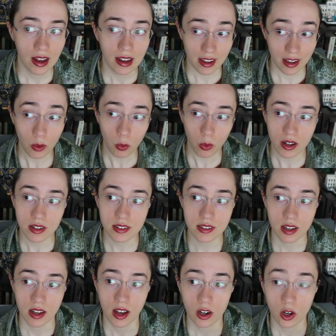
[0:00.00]
He was
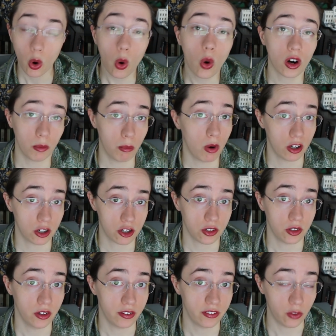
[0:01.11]

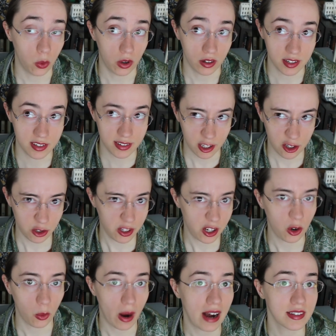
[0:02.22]
court-martialed for sexually
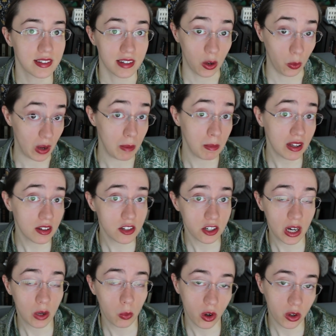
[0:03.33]
harassing women
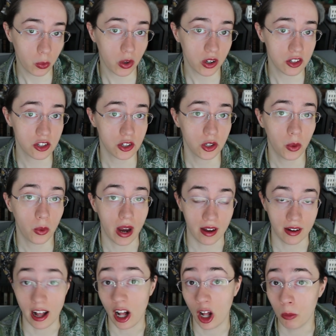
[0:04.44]
during World War II,
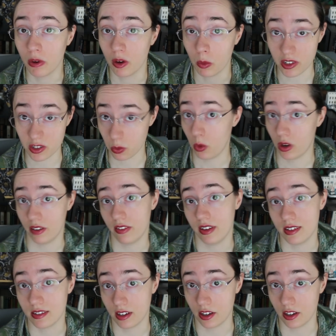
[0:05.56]
and Elma was one of his